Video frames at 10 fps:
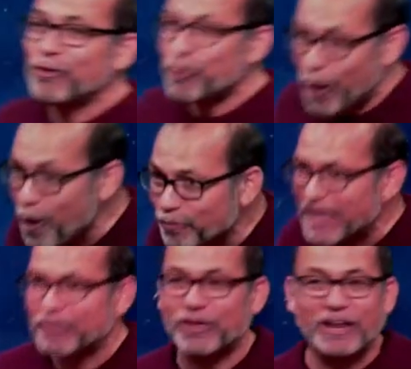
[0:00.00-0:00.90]
showed
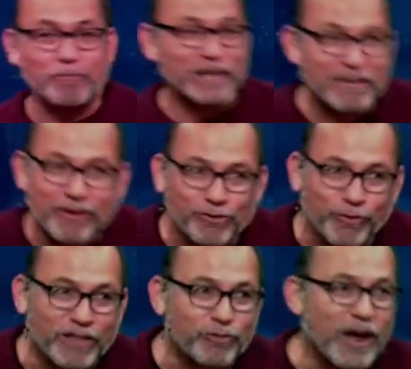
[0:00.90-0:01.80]
that she didn't believe he was the
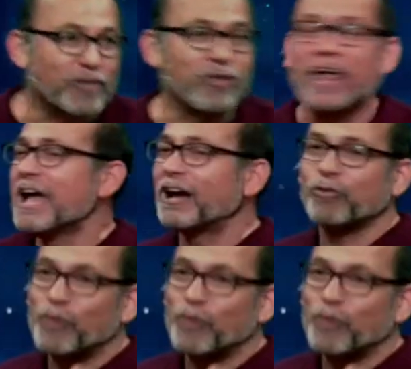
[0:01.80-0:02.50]
resurrection because